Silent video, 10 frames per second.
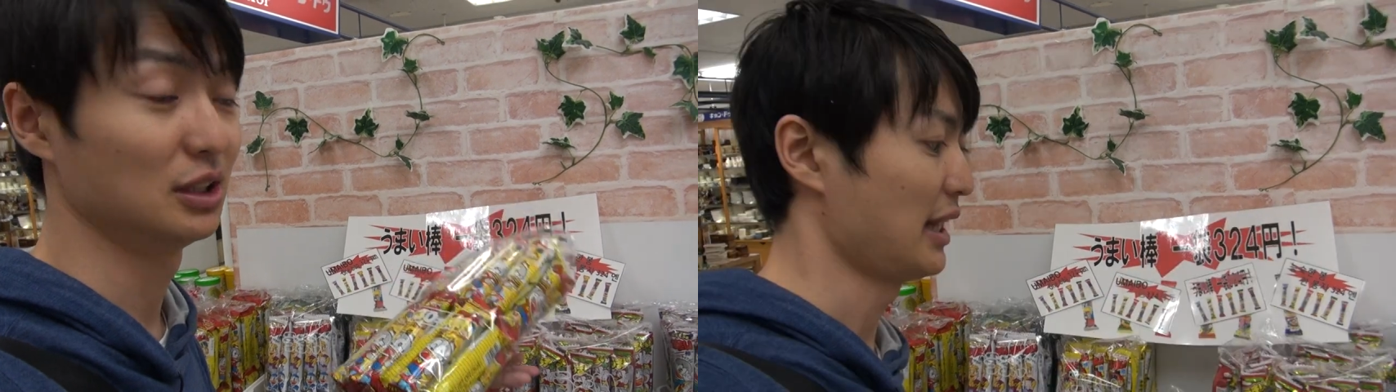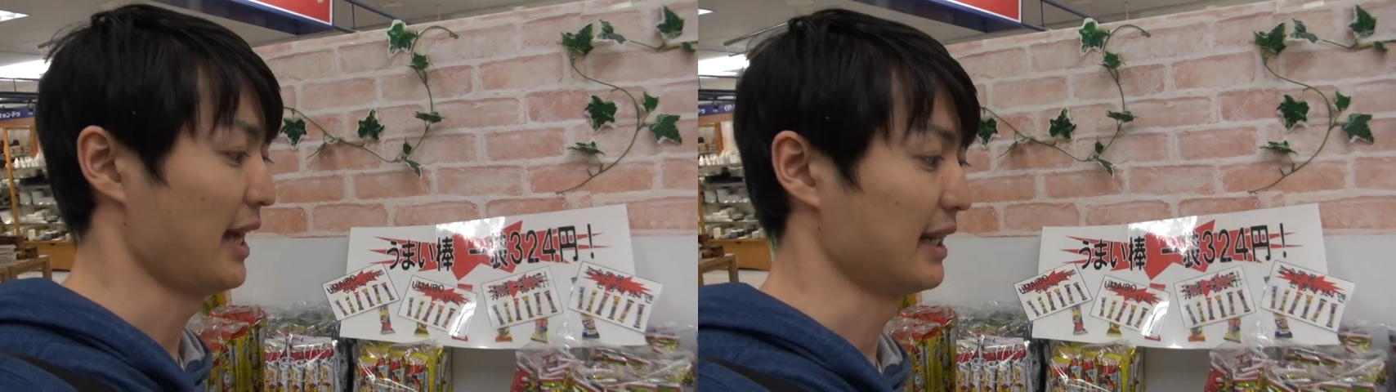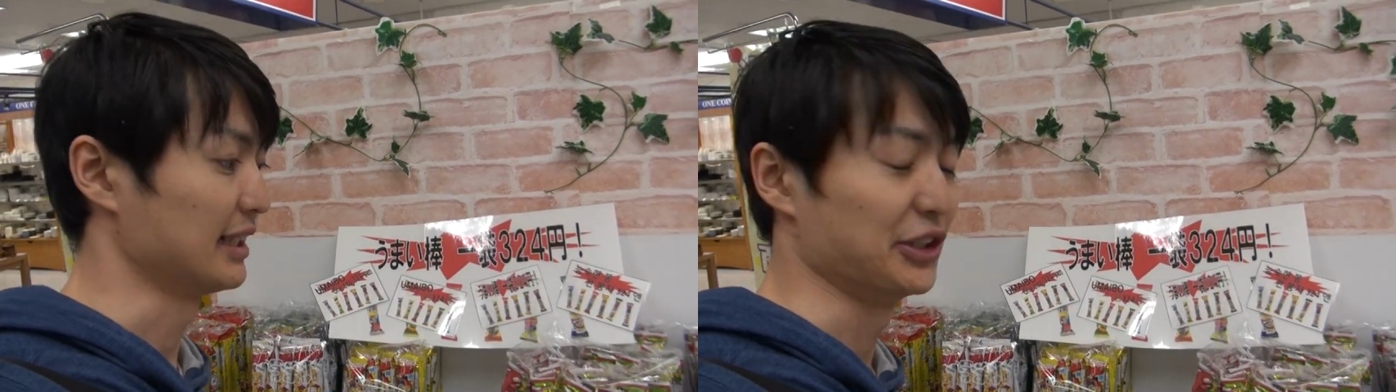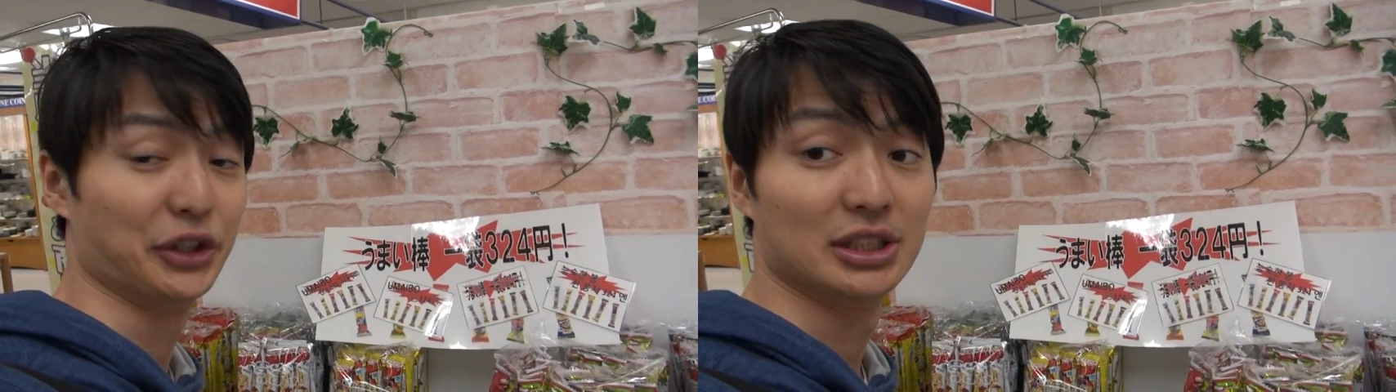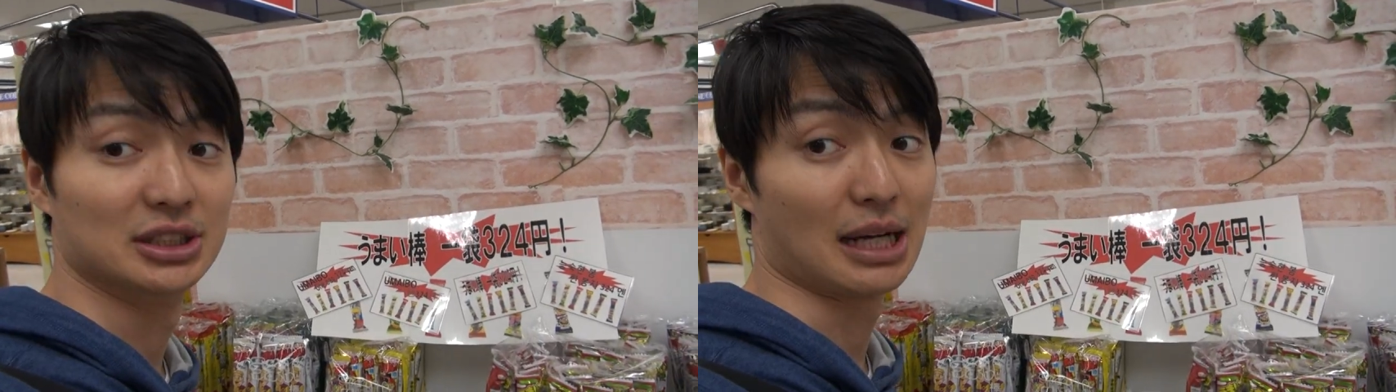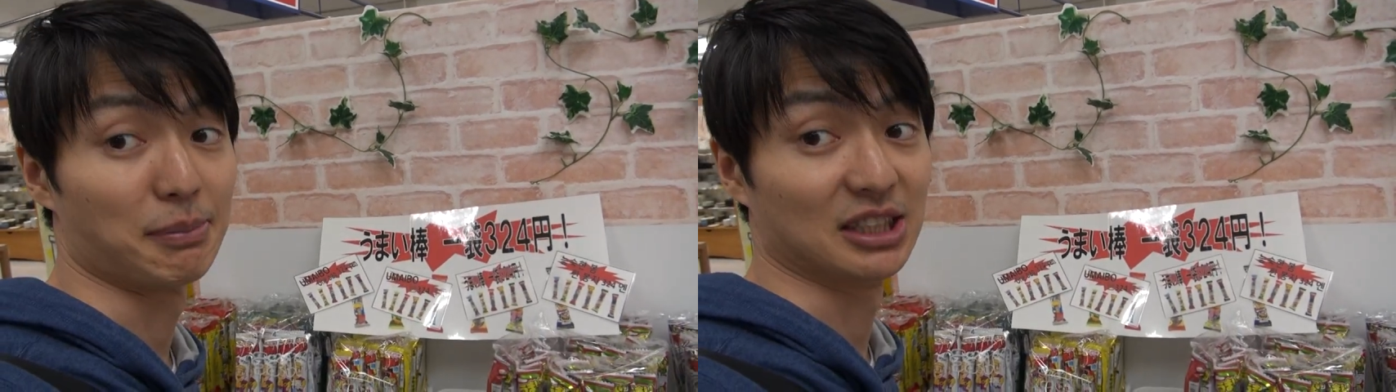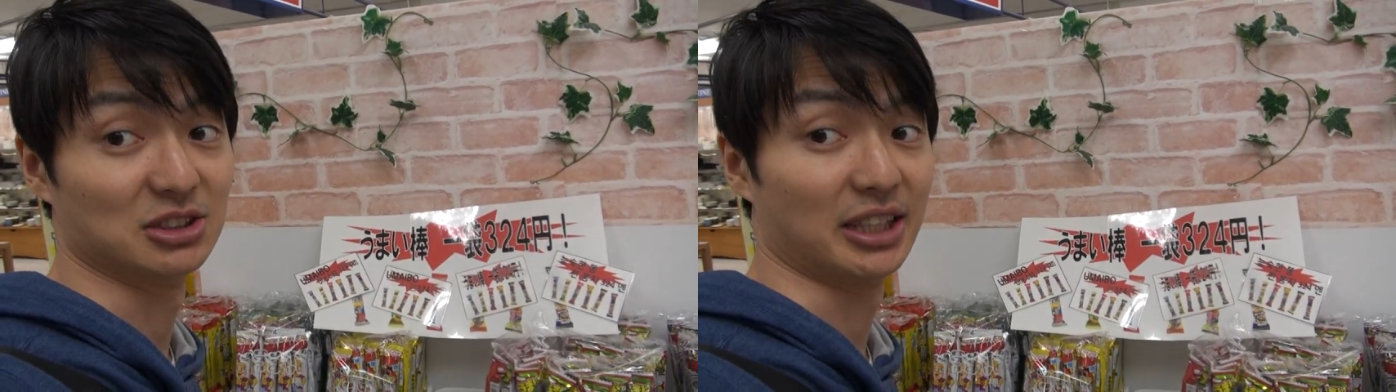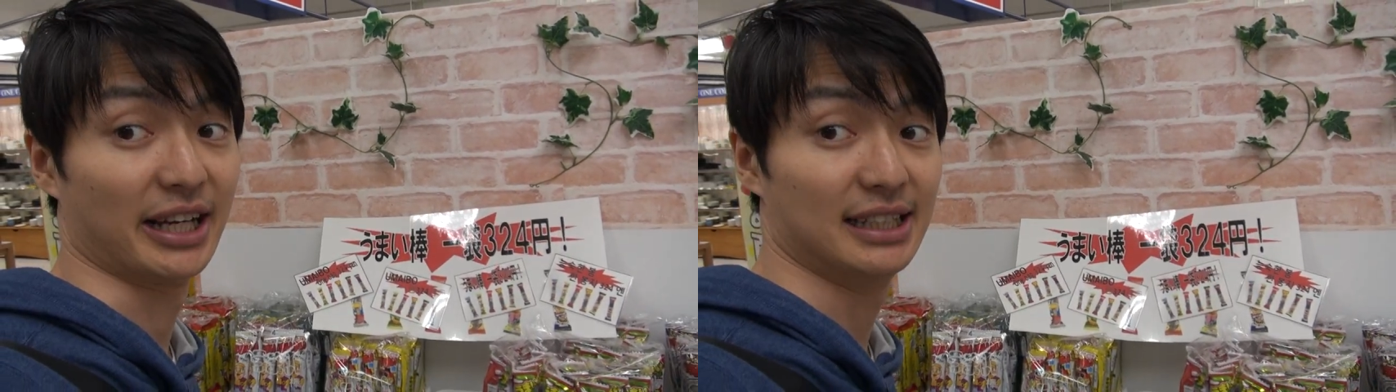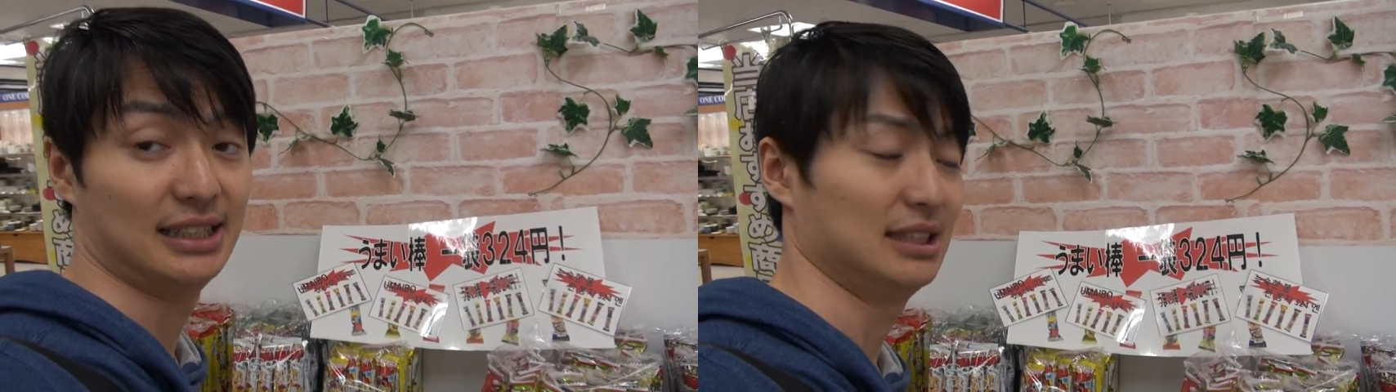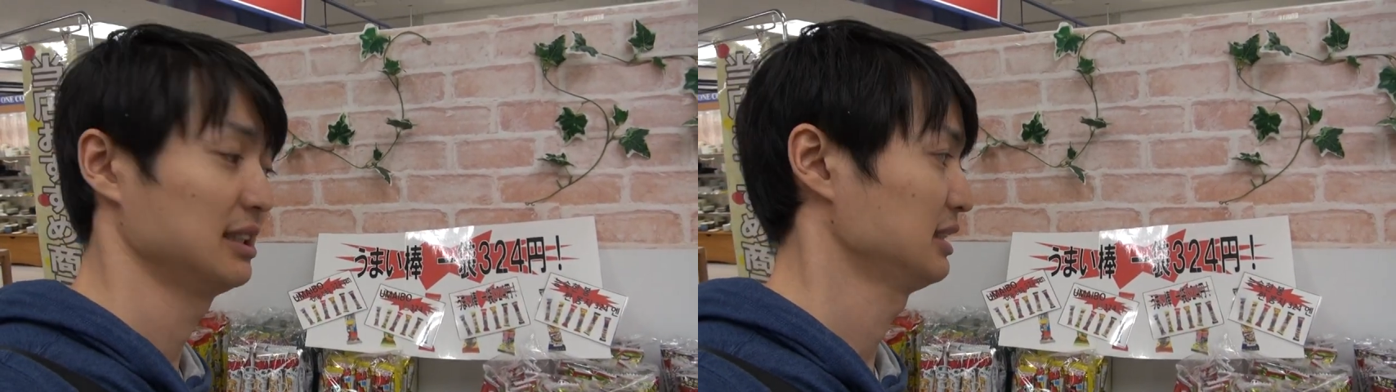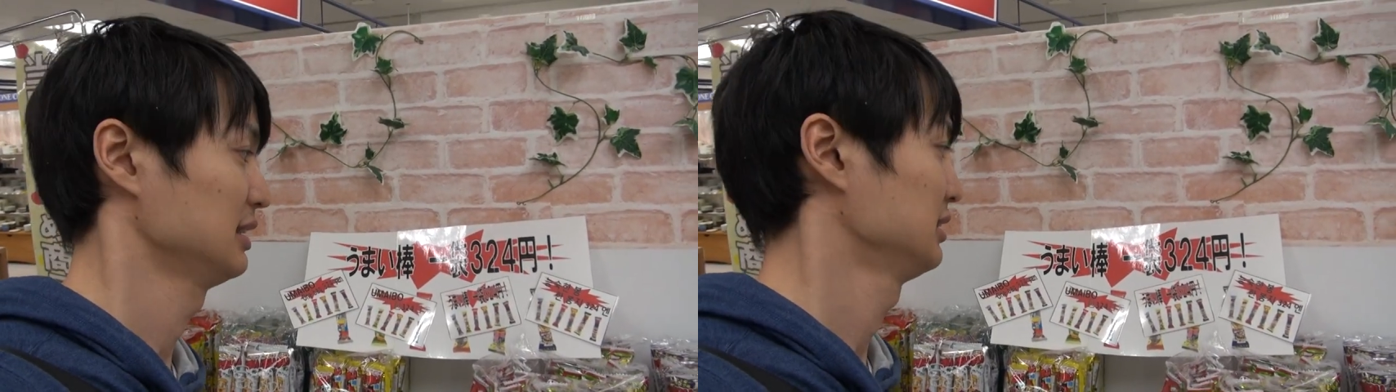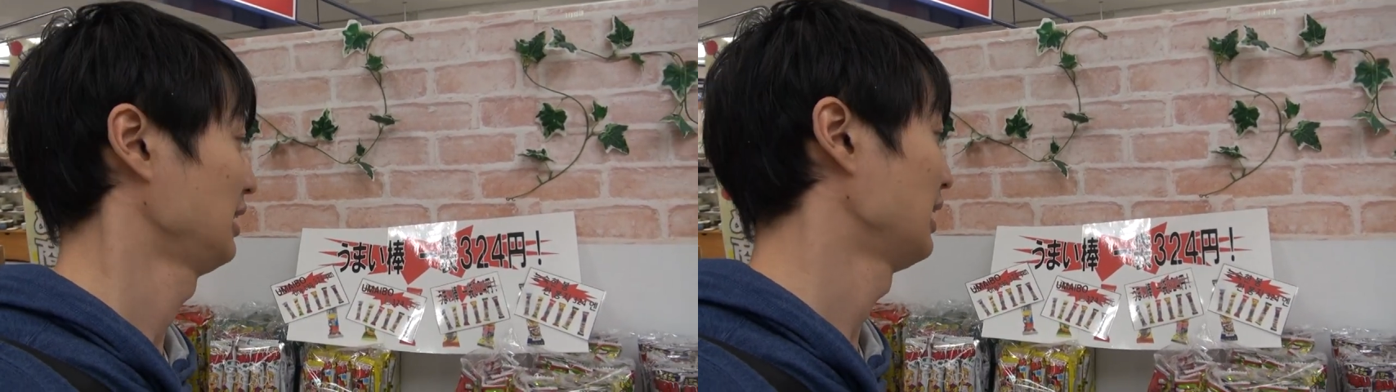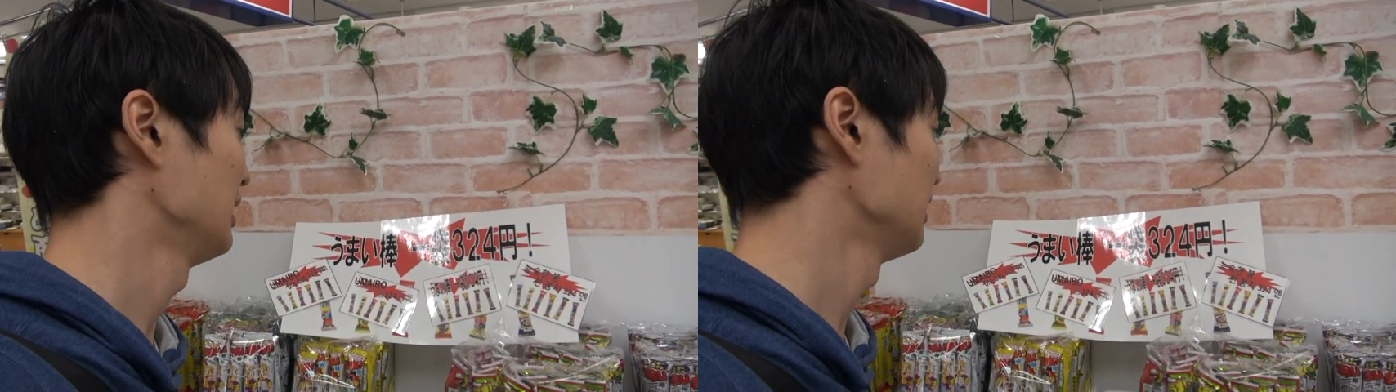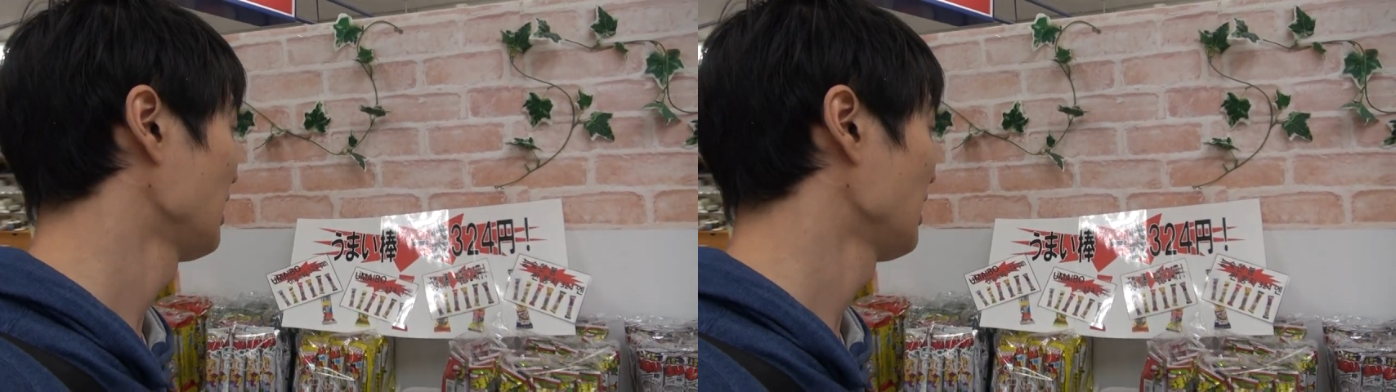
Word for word: 10 Japanese yen, and